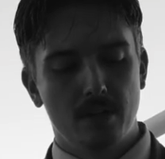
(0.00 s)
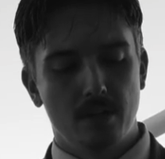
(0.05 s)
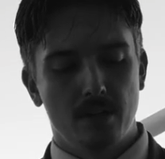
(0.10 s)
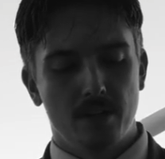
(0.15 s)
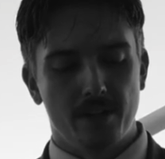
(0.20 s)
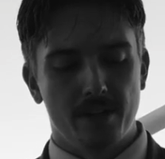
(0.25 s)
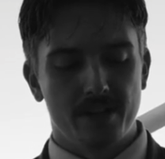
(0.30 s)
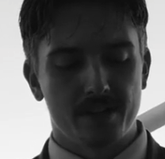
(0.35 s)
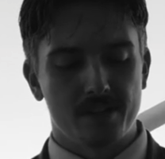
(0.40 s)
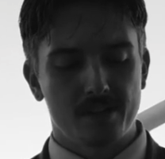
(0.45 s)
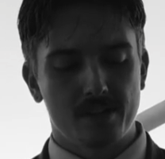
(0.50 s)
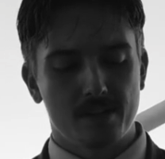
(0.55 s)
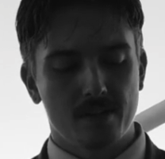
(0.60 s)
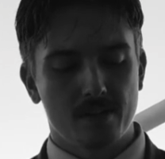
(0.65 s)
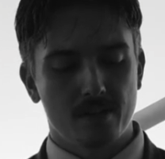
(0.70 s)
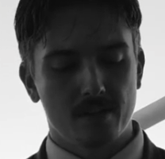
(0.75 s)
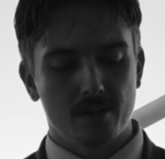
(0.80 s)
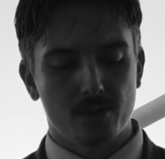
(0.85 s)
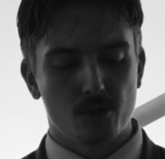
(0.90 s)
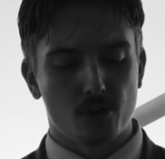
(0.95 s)
This
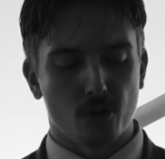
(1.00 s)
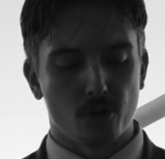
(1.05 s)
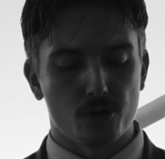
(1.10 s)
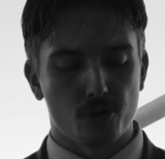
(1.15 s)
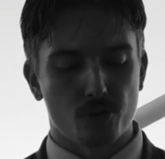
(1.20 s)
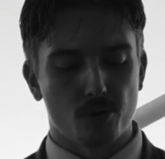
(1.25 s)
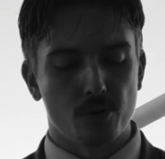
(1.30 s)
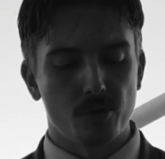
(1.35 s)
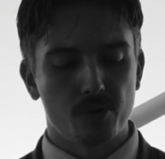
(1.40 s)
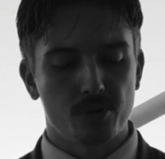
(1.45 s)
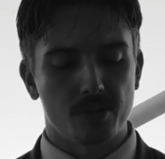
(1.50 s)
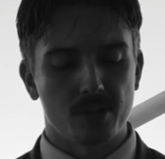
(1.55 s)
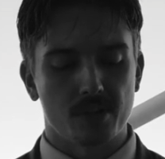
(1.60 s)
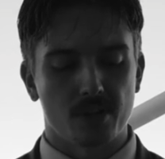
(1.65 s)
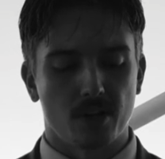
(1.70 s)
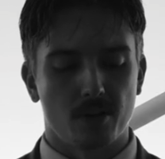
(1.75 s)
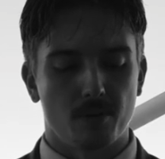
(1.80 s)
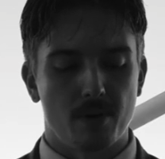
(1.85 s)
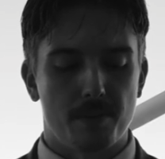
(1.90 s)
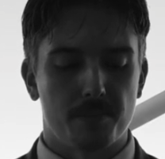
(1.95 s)
chartreuse is
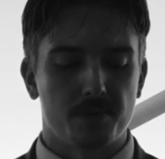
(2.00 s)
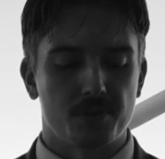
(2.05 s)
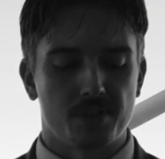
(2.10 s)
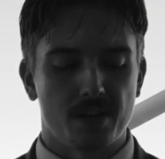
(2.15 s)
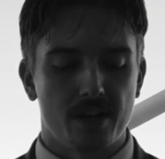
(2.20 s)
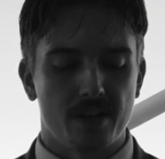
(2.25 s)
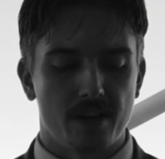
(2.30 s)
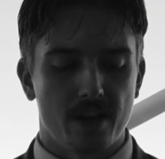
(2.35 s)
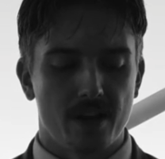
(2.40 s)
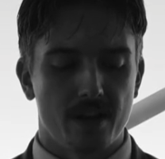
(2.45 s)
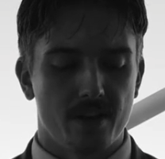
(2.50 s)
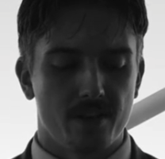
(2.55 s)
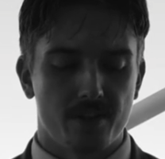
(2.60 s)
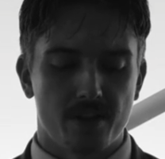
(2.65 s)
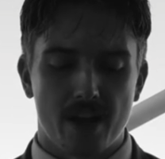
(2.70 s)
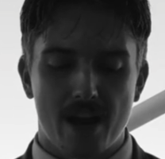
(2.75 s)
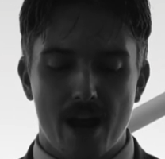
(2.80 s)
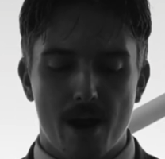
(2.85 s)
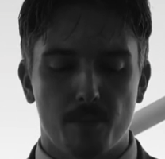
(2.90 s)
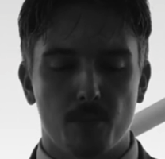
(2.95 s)
going to represent the
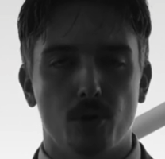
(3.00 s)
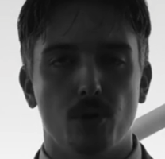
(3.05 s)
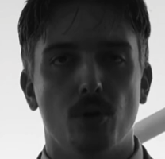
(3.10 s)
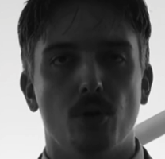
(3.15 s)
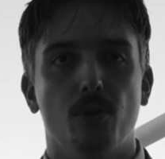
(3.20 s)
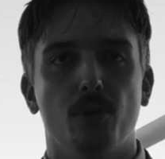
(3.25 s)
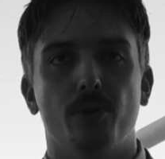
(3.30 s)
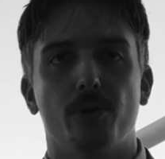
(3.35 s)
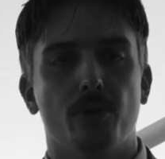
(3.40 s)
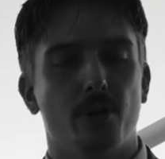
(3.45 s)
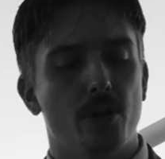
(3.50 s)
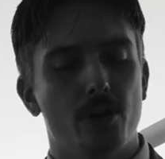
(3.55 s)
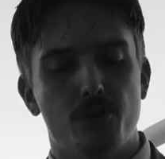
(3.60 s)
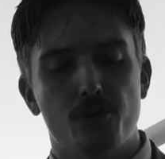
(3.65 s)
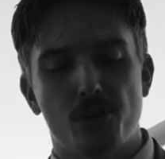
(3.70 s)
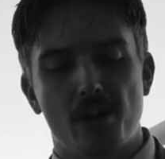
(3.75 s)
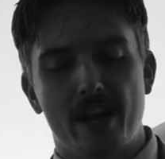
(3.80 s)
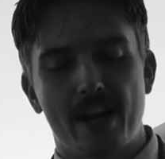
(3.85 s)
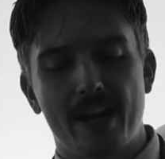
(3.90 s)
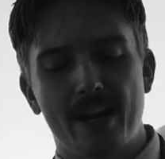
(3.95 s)
emerald or a
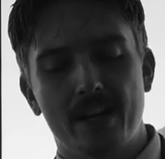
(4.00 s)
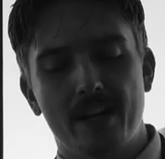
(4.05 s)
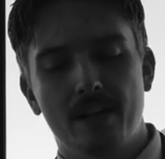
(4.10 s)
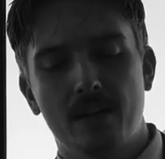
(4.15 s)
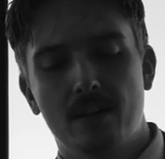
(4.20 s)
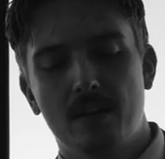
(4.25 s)
jade.